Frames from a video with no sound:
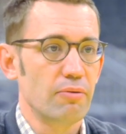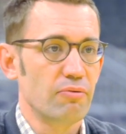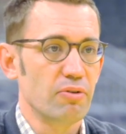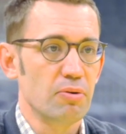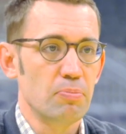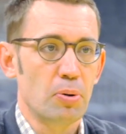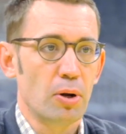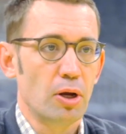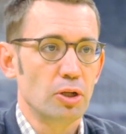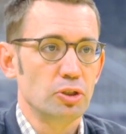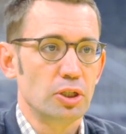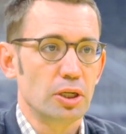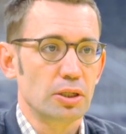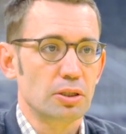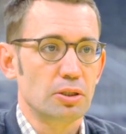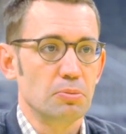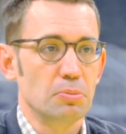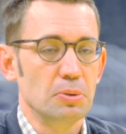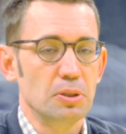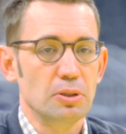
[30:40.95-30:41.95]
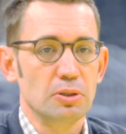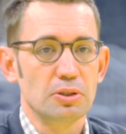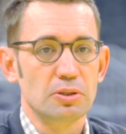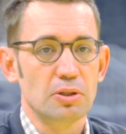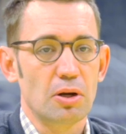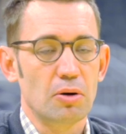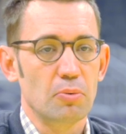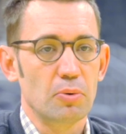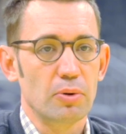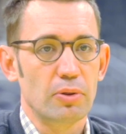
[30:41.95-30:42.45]
Every project. I mean, you
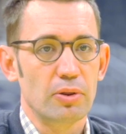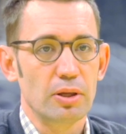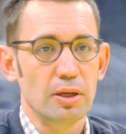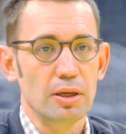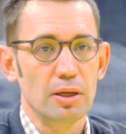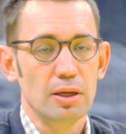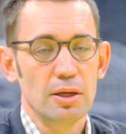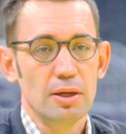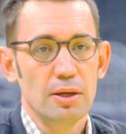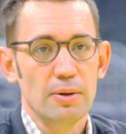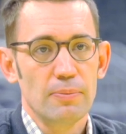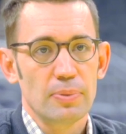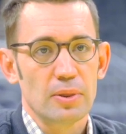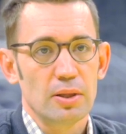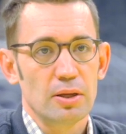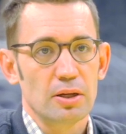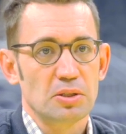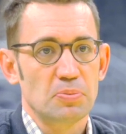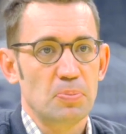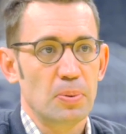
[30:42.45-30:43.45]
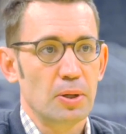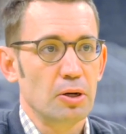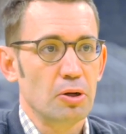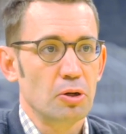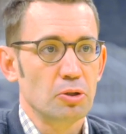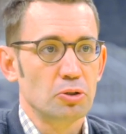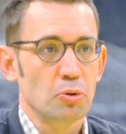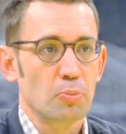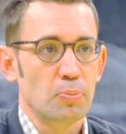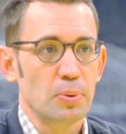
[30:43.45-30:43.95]
start with the, the
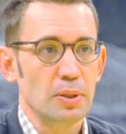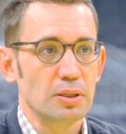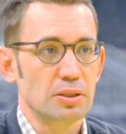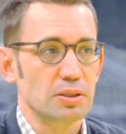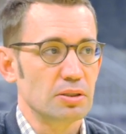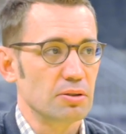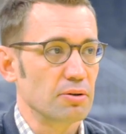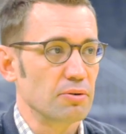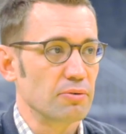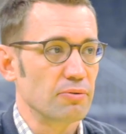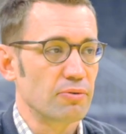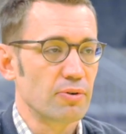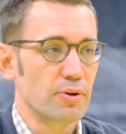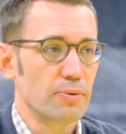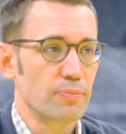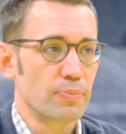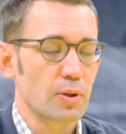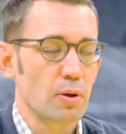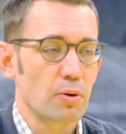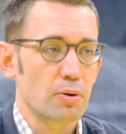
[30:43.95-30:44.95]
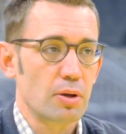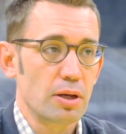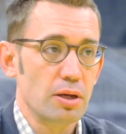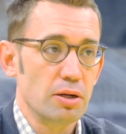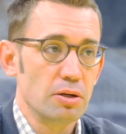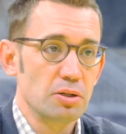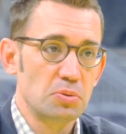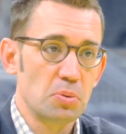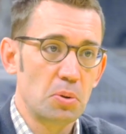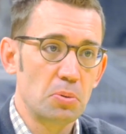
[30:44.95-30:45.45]
experiential piece of, okay,
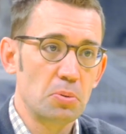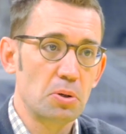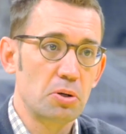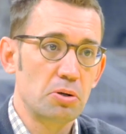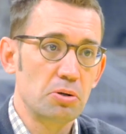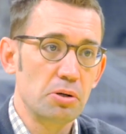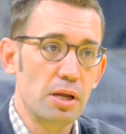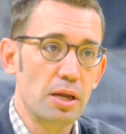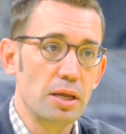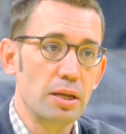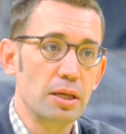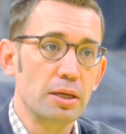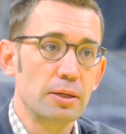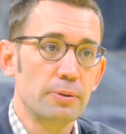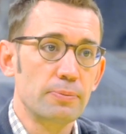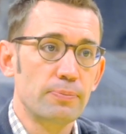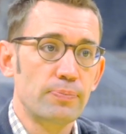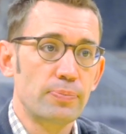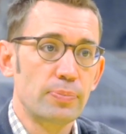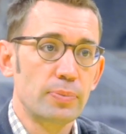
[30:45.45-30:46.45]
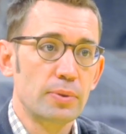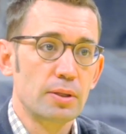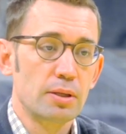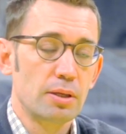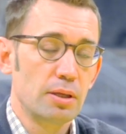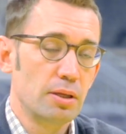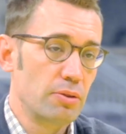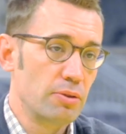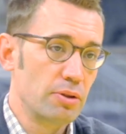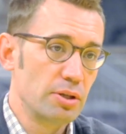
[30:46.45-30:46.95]
here's what we're creating
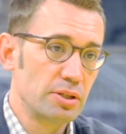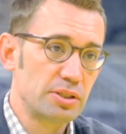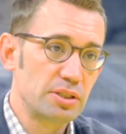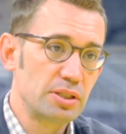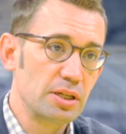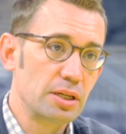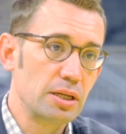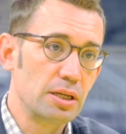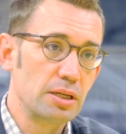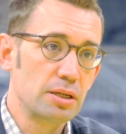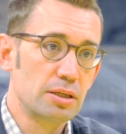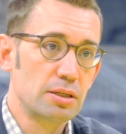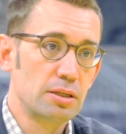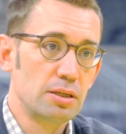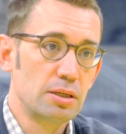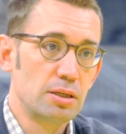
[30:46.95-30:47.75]
in this city.